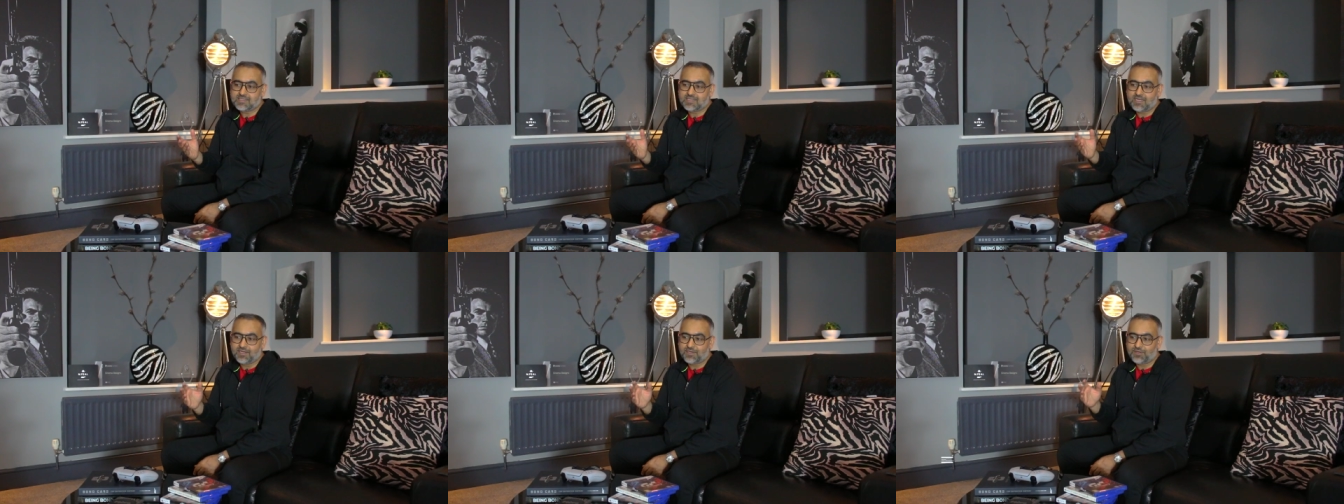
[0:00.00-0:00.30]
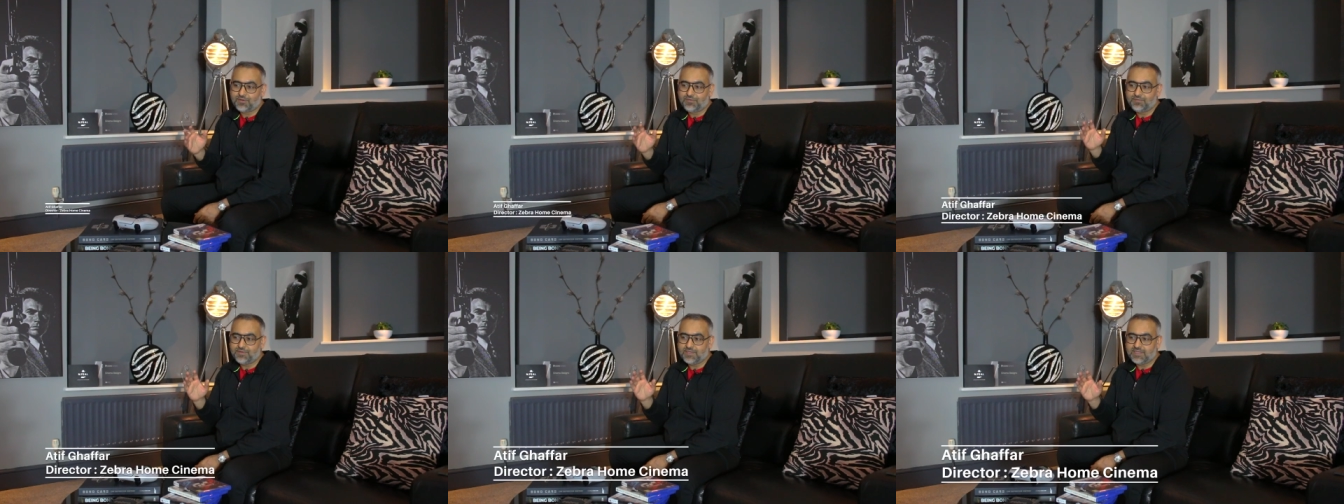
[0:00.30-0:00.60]

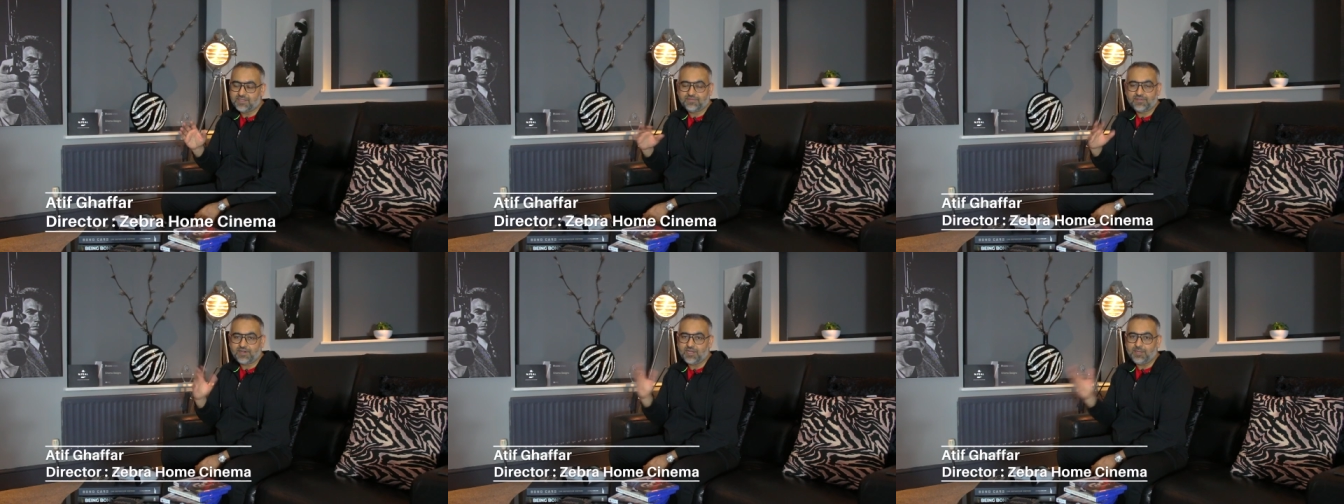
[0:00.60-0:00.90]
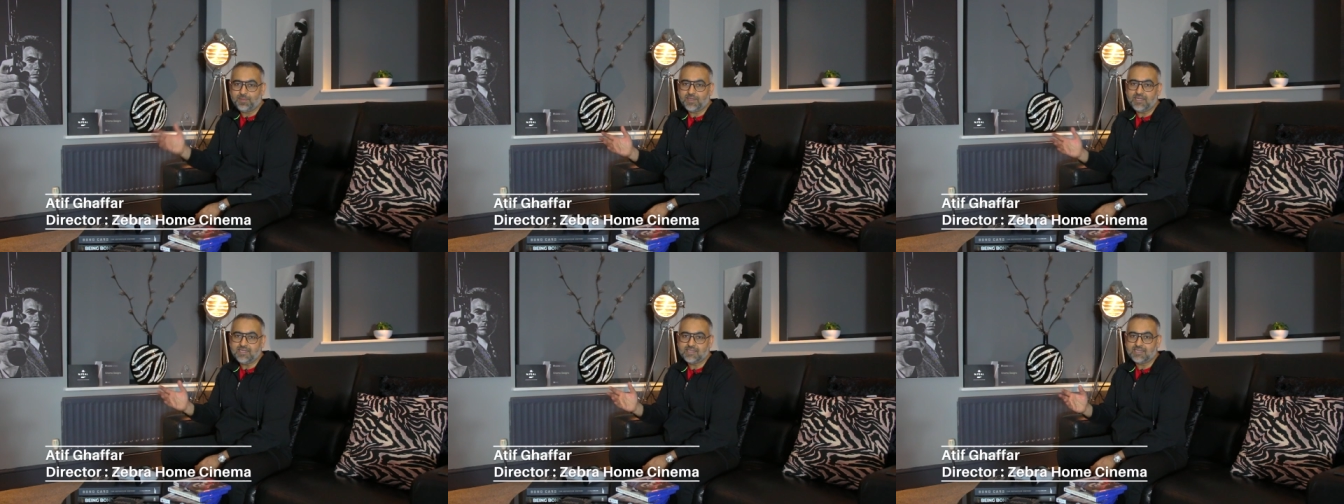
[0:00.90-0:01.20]
start off with the
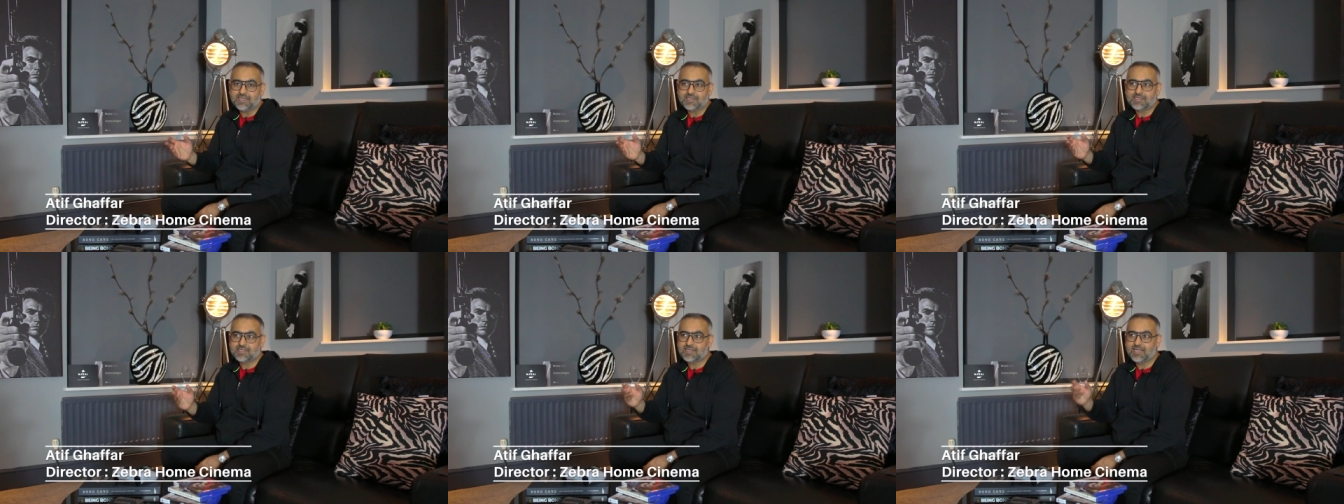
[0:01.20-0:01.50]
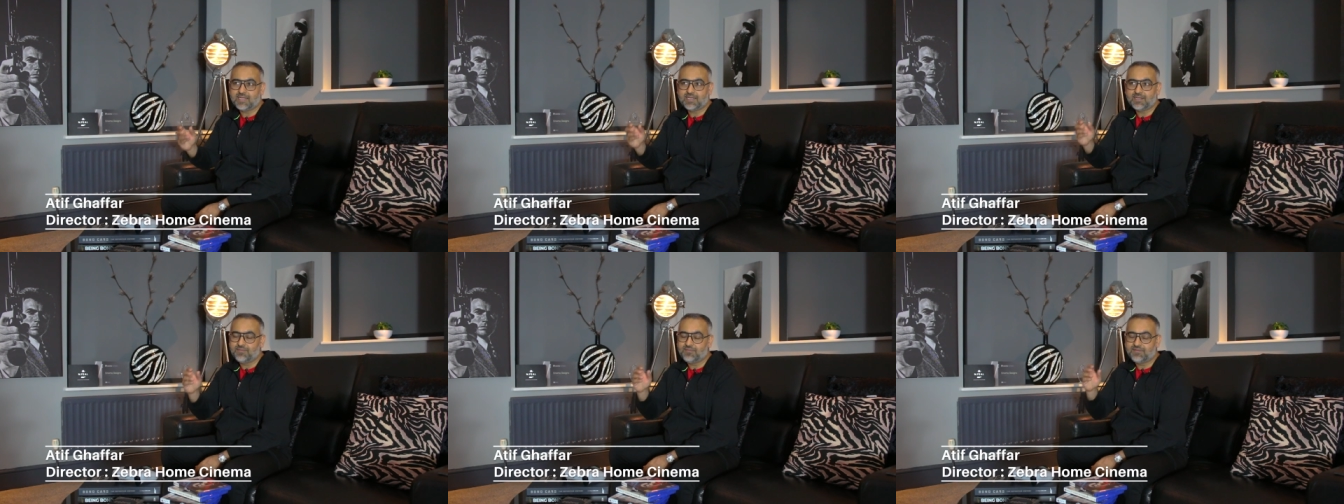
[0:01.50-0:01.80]
very basics,
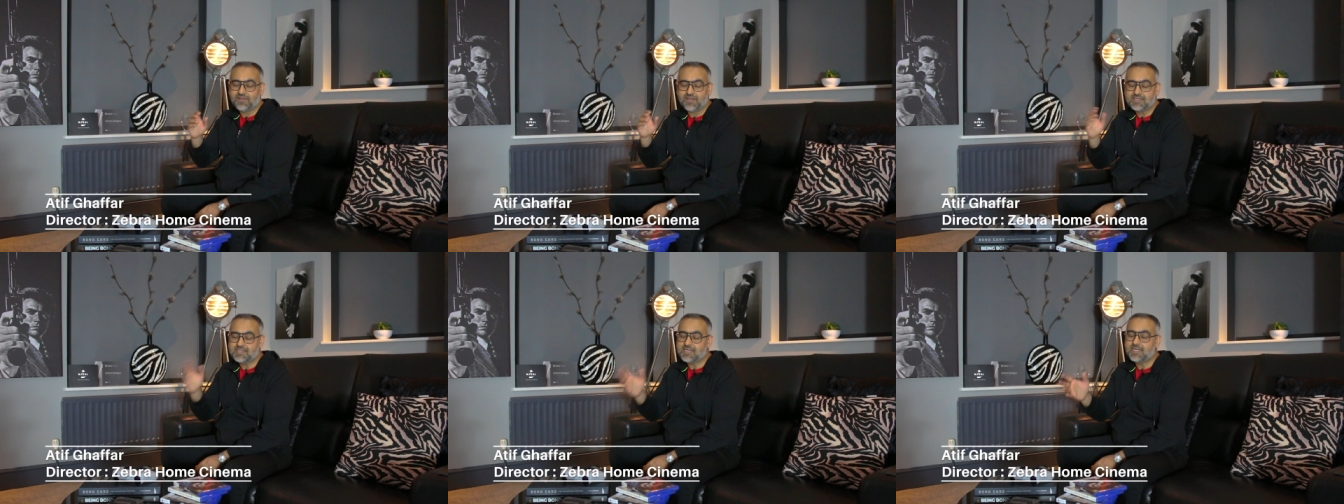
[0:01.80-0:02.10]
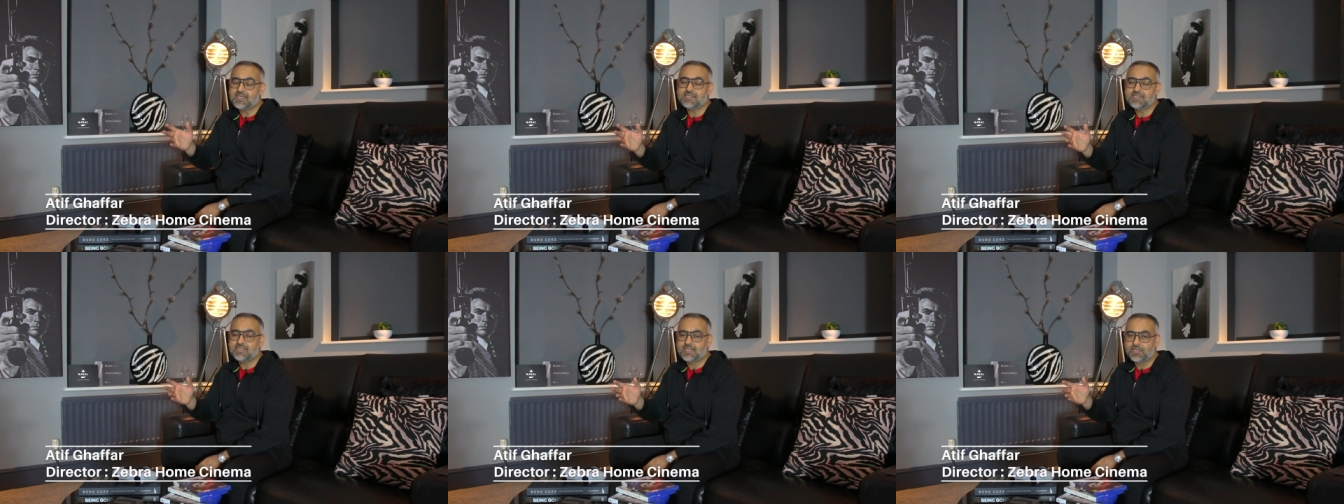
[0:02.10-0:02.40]
get a
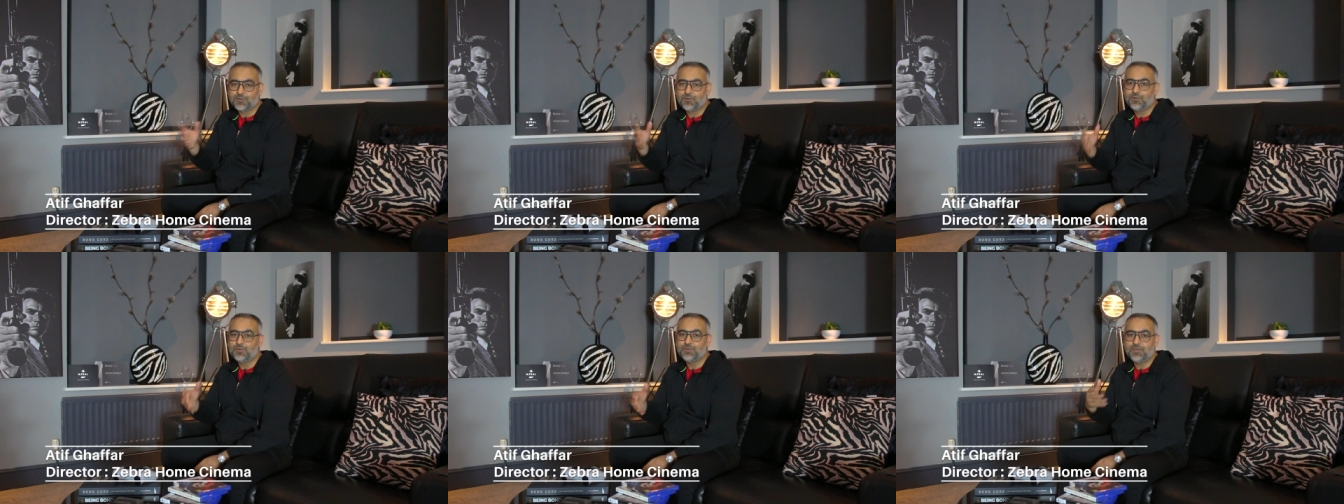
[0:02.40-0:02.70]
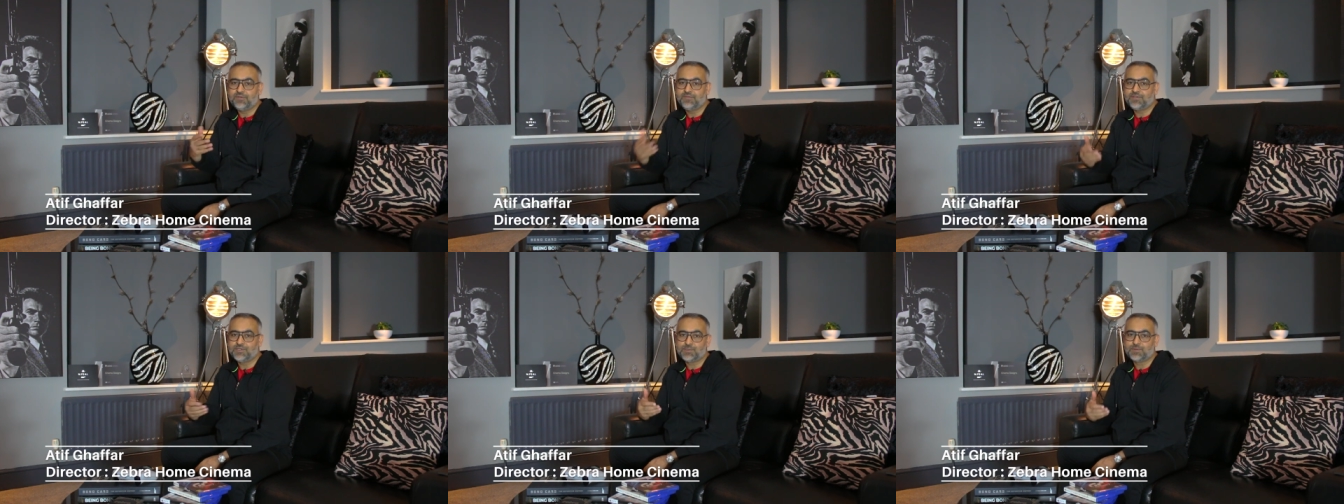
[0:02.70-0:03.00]
fantastic
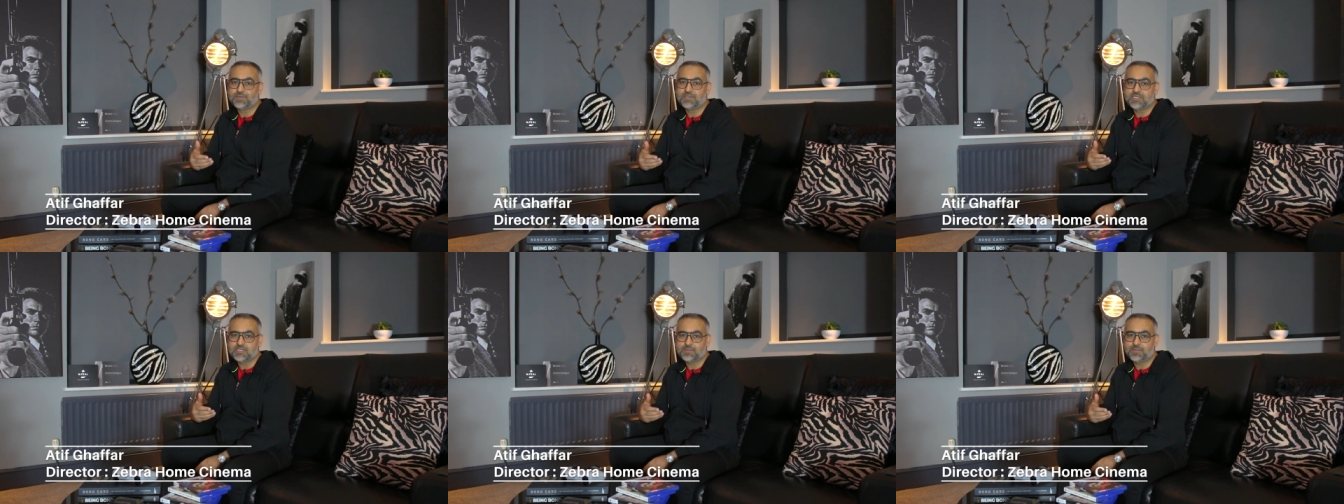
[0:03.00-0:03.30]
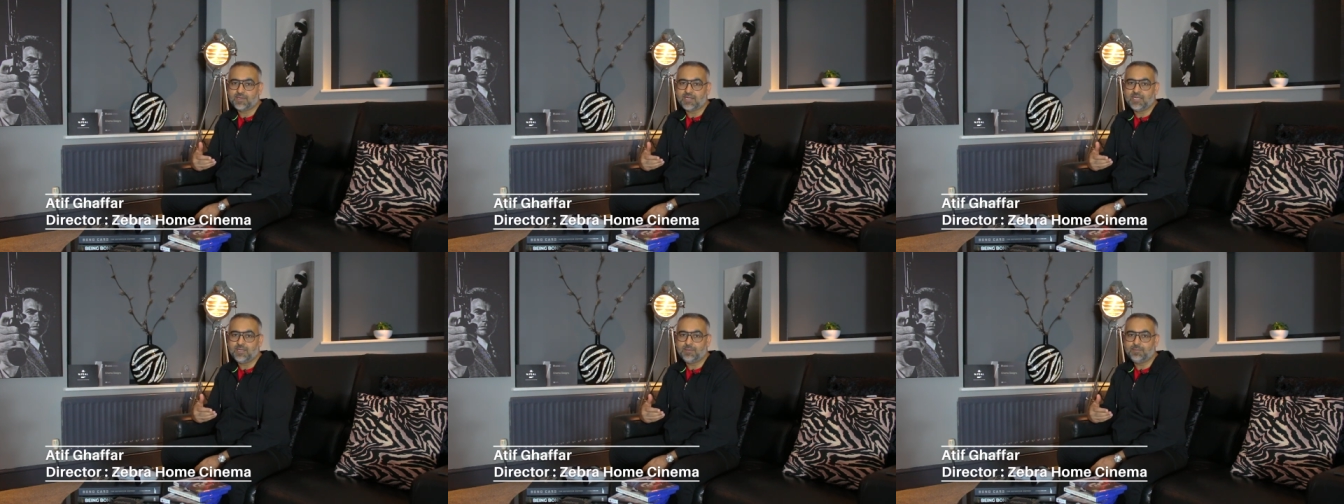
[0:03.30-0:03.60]
audiovisual
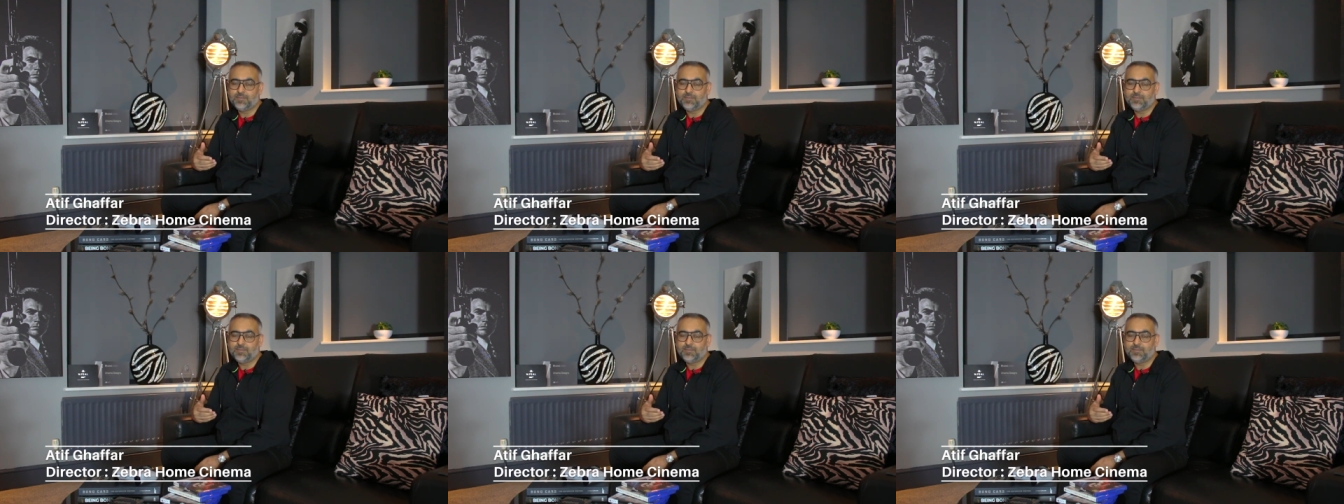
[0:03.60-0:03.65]
display